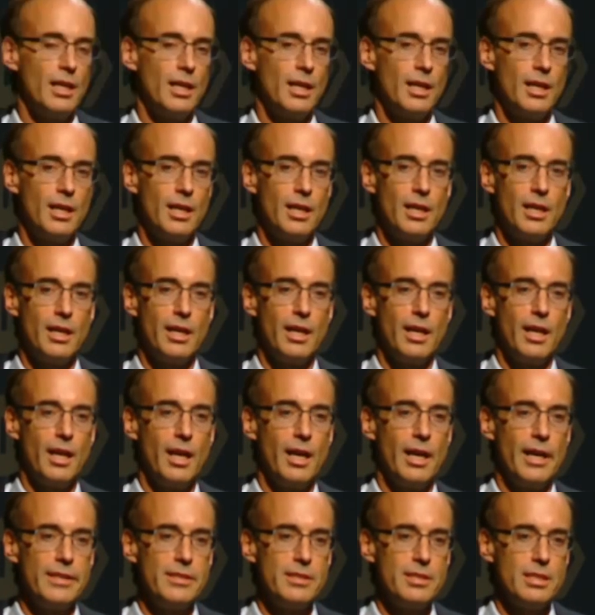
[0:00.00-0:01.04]
Uh,
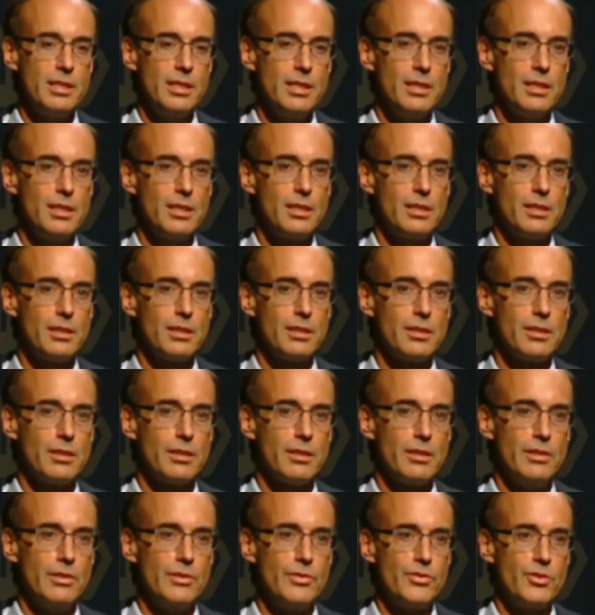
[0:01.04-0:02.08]
I think
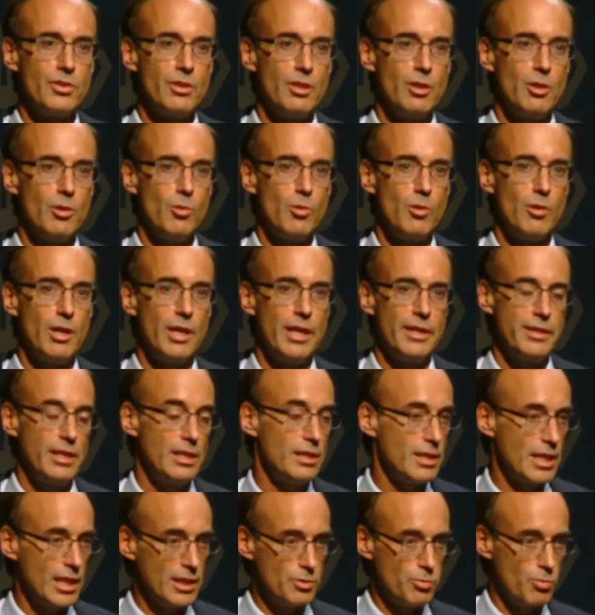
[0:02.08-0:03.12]
so. I
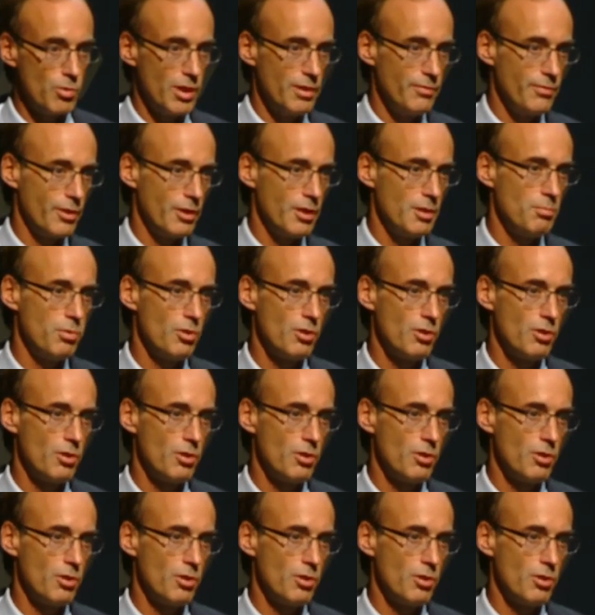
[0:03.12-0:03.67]
think that's one very